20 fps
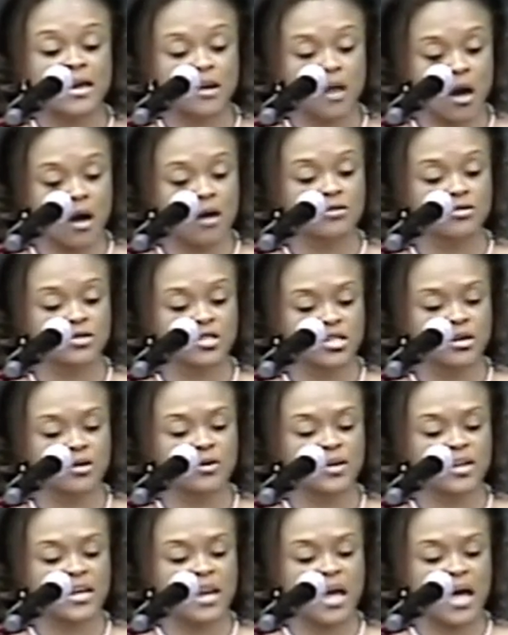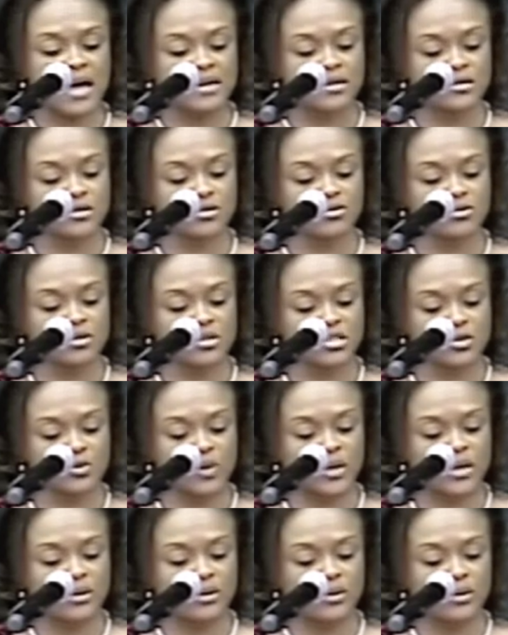and also in high school
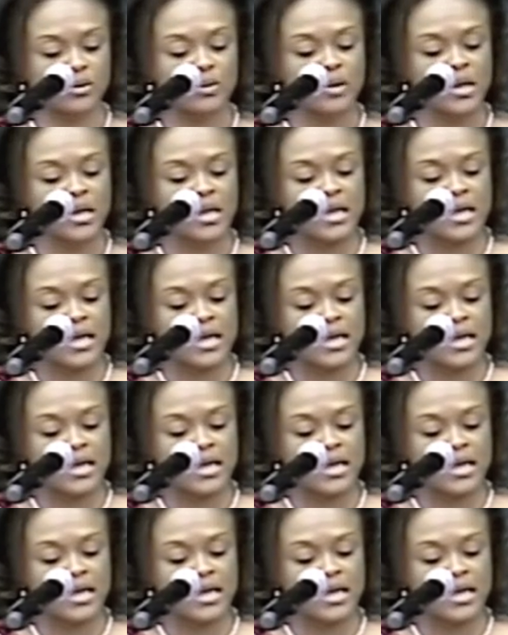as well.